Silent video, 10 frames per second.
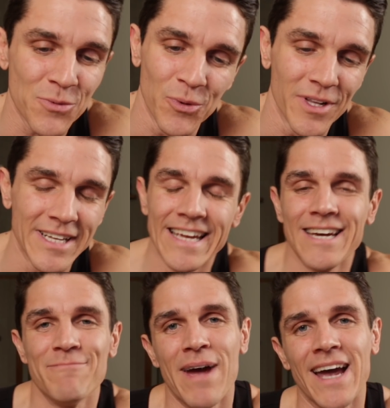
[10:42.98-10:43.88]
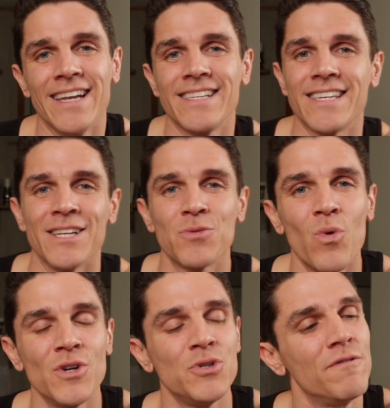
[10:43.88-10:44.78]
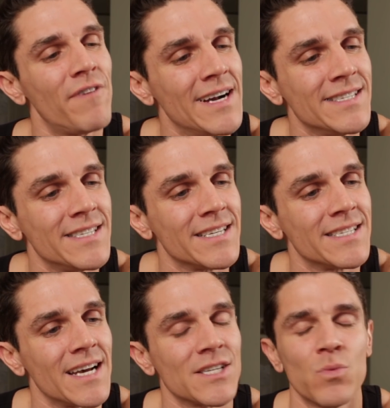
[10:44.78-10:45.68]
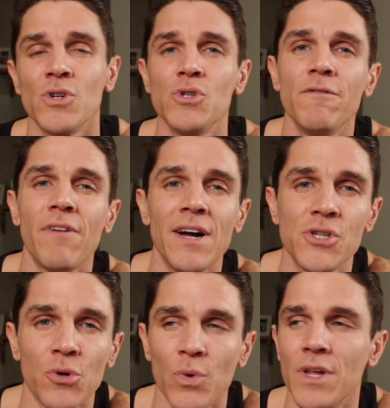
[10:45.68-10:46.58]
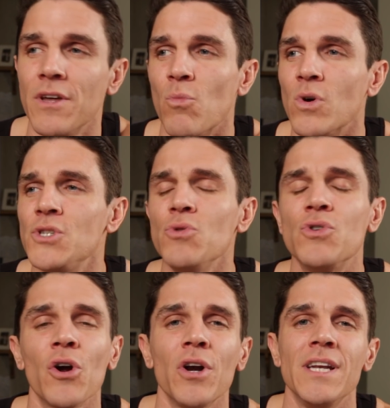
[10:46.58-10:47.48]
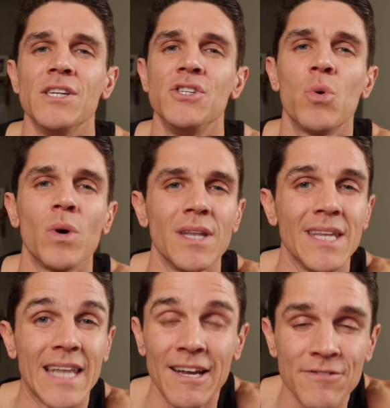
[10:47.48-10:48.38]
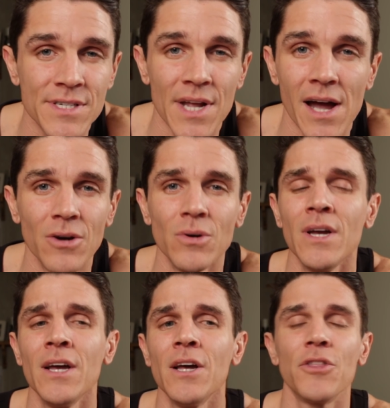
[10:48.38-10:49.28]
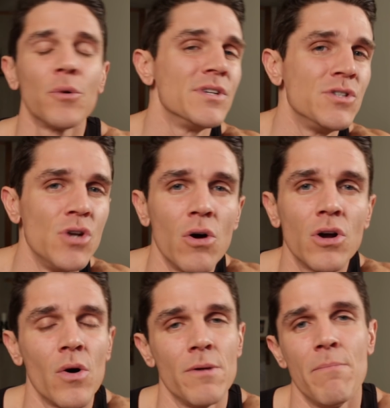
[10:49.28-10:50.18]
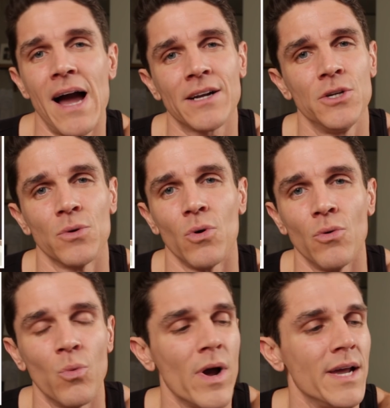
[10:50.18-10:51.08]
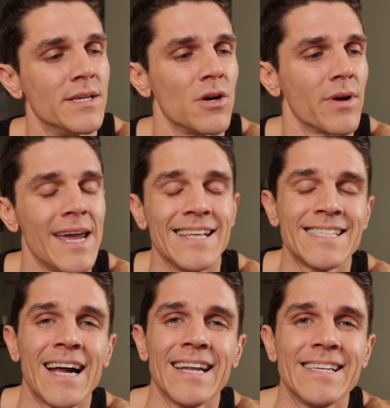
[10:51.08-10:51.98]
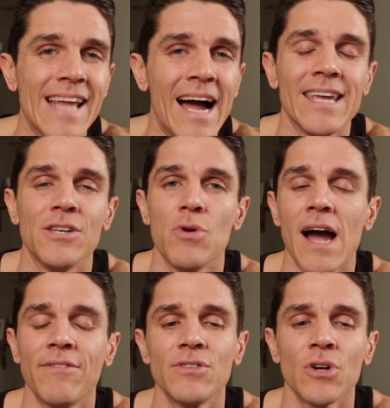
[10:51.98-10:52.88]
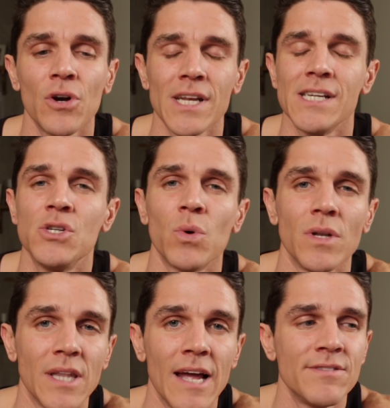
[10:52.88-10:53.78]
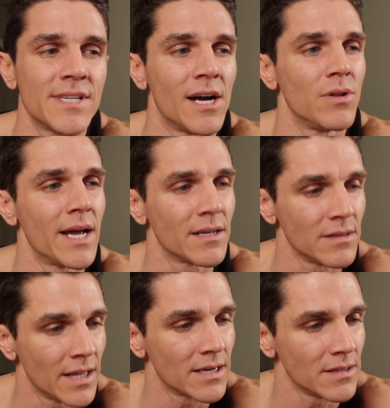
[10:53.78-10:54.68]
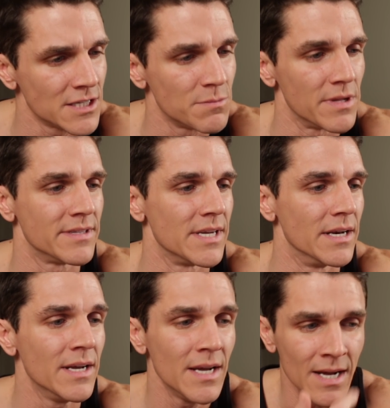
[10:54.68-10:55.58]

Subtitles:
really it, man. It's once you find success, once you find your rhythm, once you turn it into a lifestyle, there is no going back to your old ways, okay? It's not a diet. You have to turn it into a lifestyle like Elizabeth did.